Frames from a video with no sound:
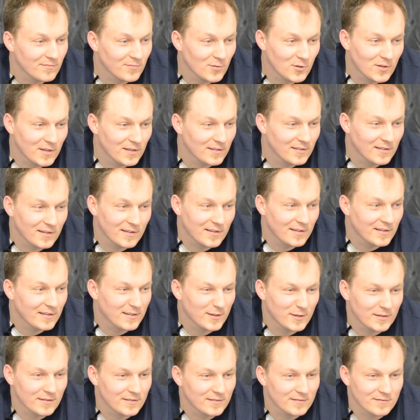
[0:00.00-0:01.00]
you can
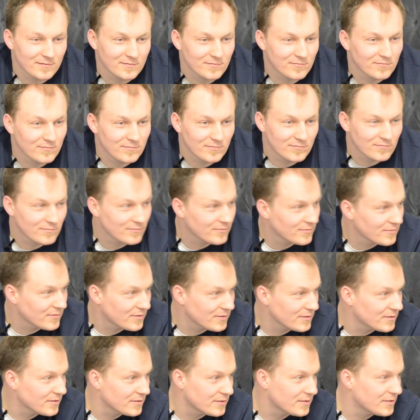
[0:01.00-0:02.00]
uh,
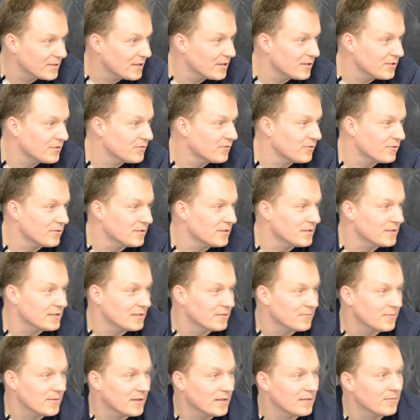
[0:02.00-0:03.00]
search for this
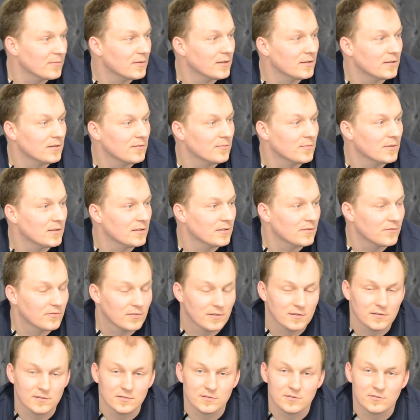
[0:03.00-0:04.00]
in many many
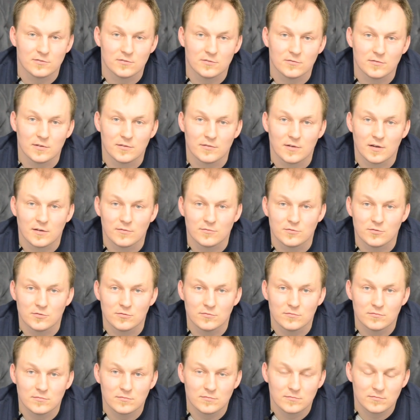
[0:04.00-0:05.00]
things you know around you
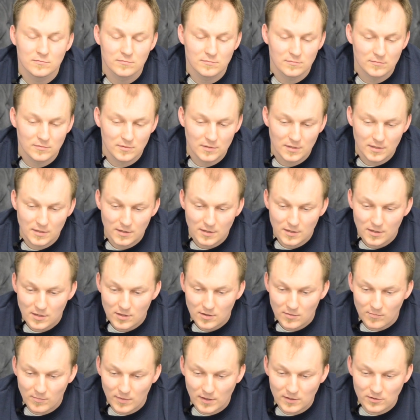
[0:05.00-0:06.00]

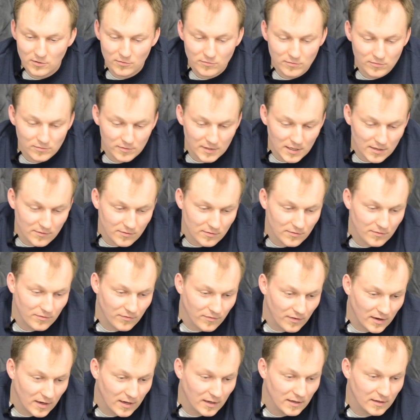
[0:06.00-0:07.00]
but you will never
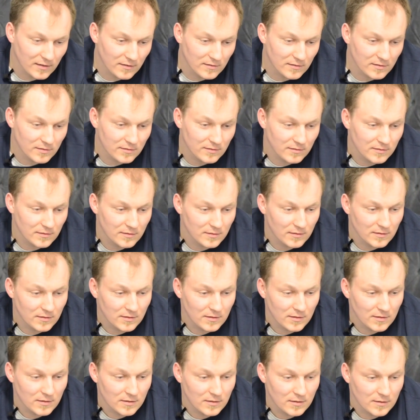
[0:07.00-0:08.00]
find
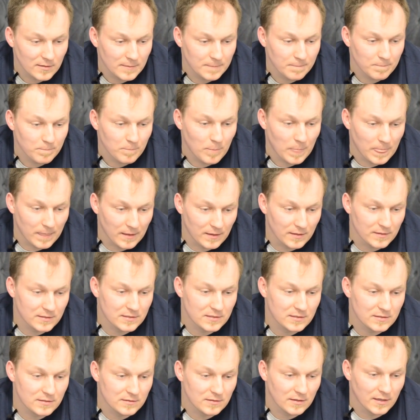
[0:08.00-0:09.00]

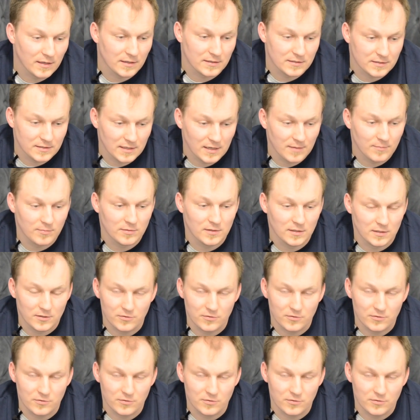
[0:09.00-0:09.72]
this except the